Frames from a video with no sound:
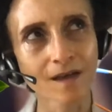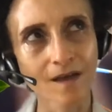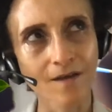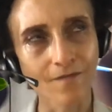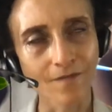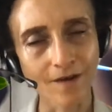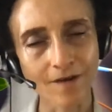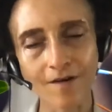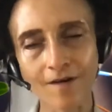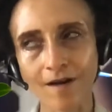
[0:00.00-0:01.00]

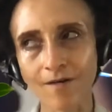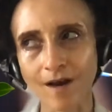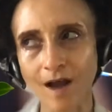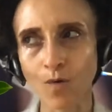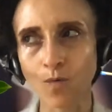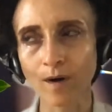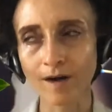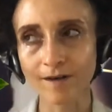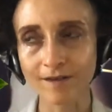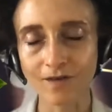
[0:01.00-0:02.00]
figuring out how
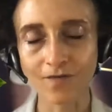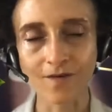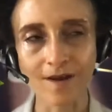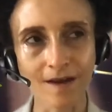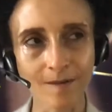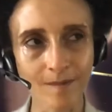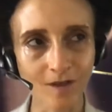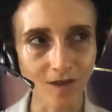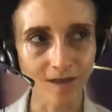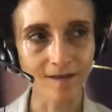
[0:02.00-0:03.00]
words create
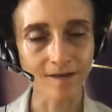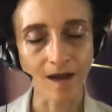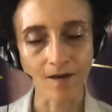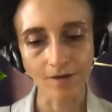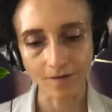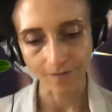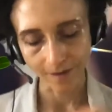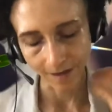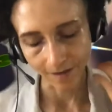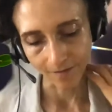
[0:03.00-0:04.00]
images and how they're
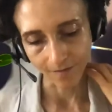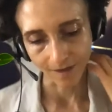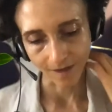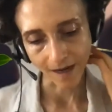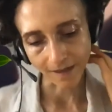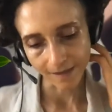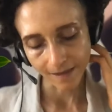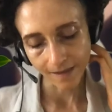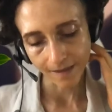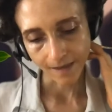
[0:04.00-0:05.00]
really
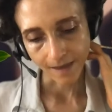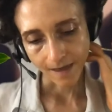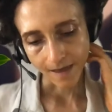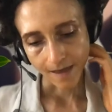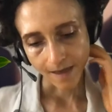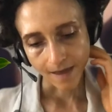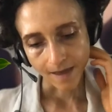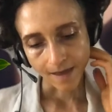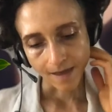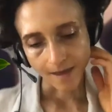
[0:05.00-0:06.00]
connected.
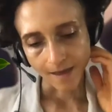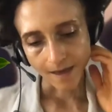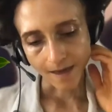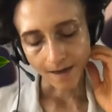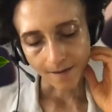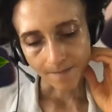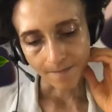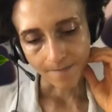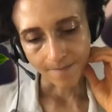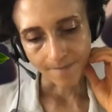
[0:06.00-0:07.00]

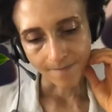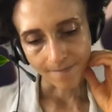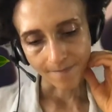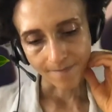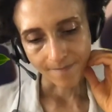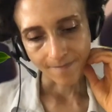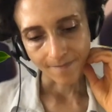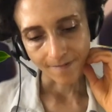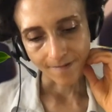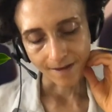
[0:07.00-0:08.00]
Um,
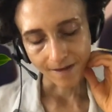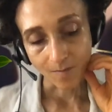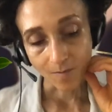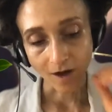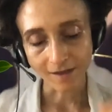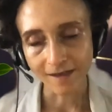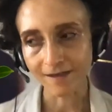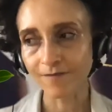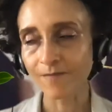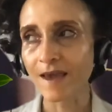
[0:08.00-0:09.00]
and the process
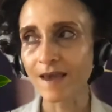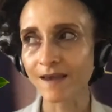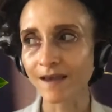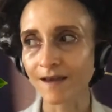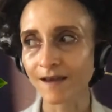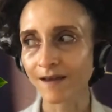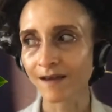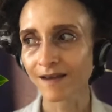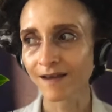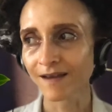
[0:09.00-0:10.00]
of making
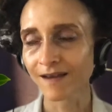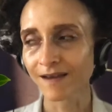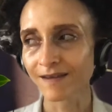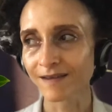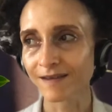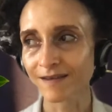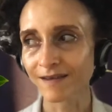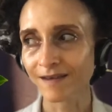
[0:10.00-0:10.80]
is